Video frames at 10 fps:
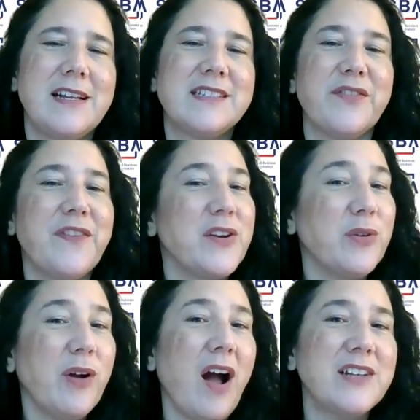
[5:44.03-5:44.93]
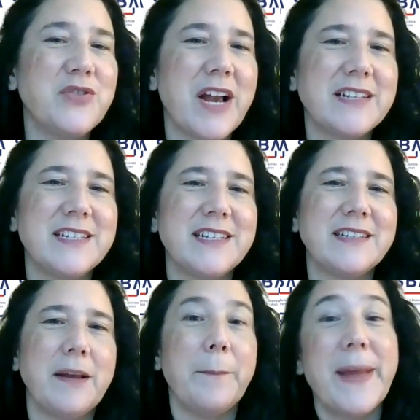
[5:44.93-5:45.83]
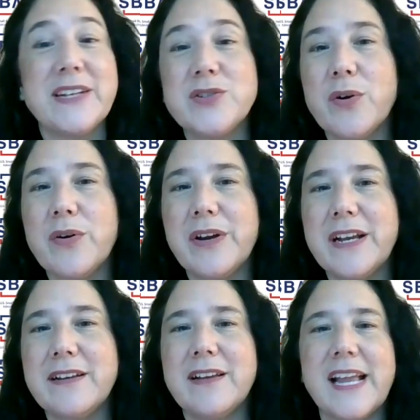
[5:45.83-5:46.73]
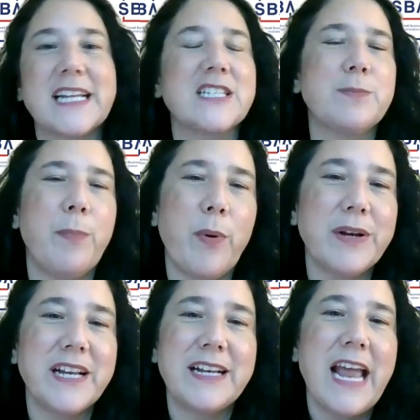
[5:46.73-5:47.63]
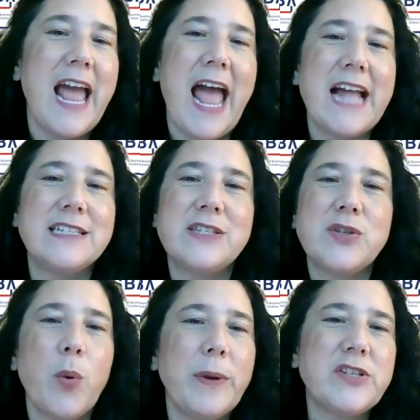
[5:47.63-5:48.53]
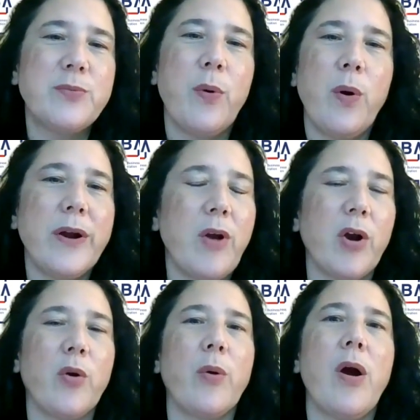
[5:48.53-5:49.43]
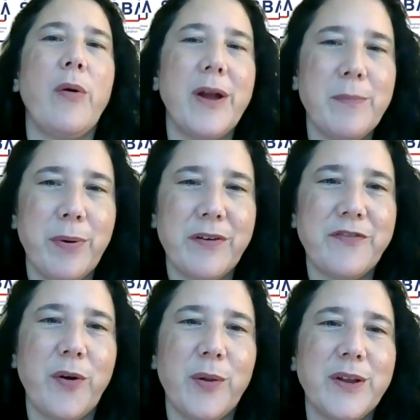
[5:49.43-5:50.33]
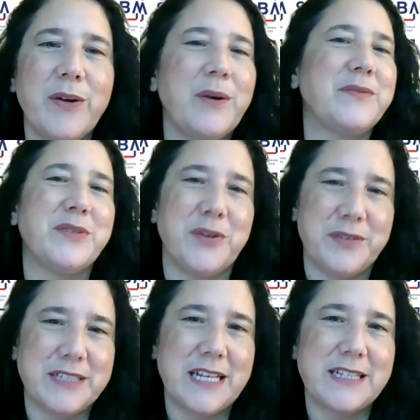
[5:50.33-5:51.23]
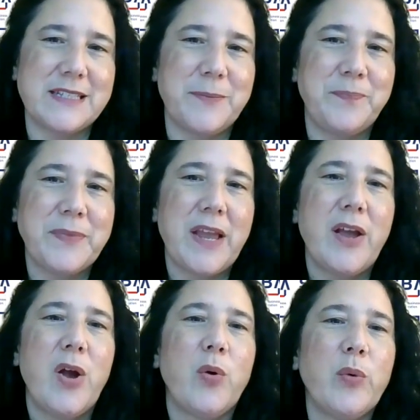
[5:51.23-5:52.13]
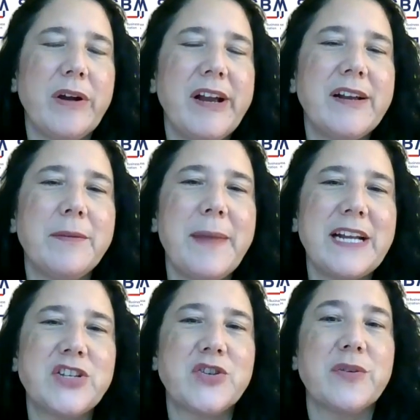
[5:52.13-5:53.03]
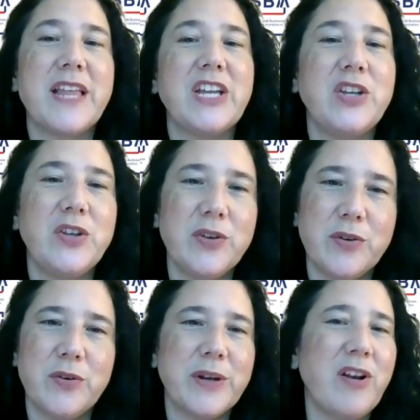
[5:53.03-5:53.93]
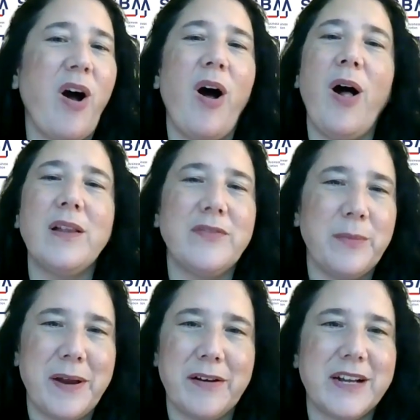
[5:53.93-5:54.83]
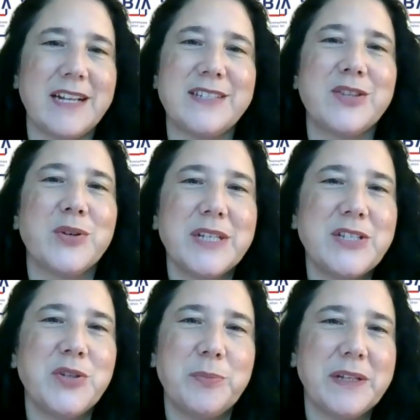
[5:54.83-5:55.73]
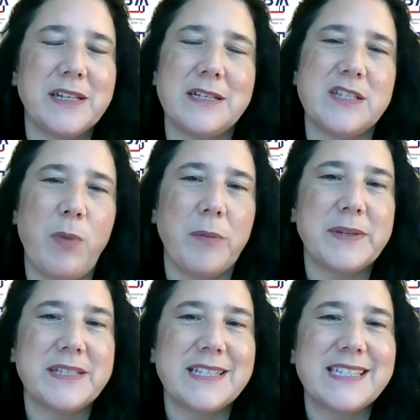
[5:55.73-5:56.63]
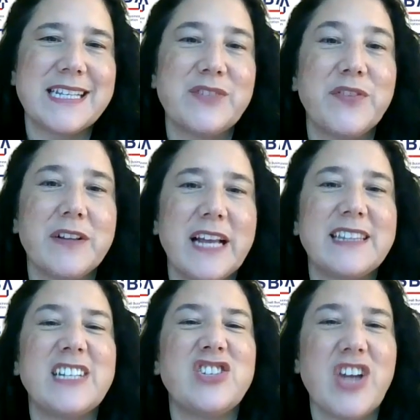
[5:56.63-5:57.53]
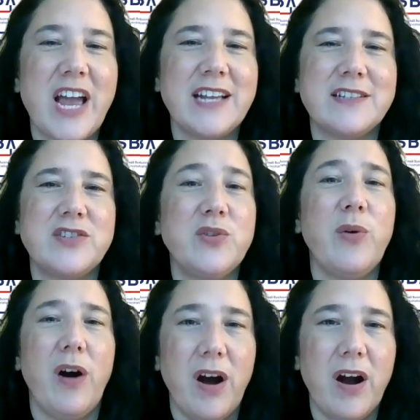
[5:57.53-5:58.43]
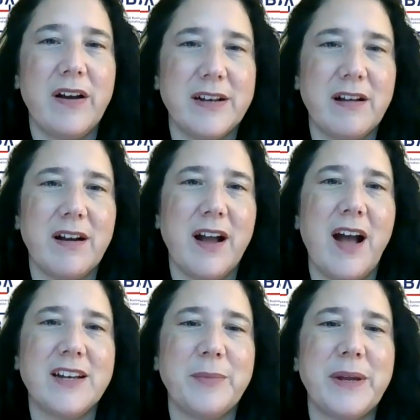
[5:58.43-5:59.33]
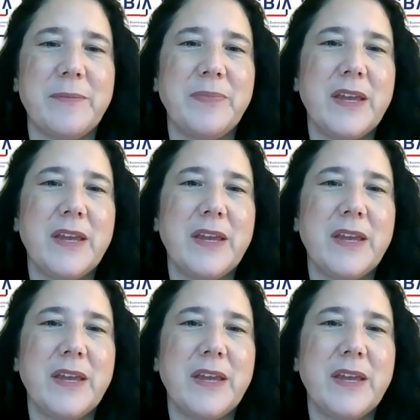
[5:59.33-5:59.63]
to federal contracting, mentoring, exporting, and so much more in our growing portfolio of services. We're here to make sure that you and all of America's 32 million small businesses feel like the giants you are in our economy.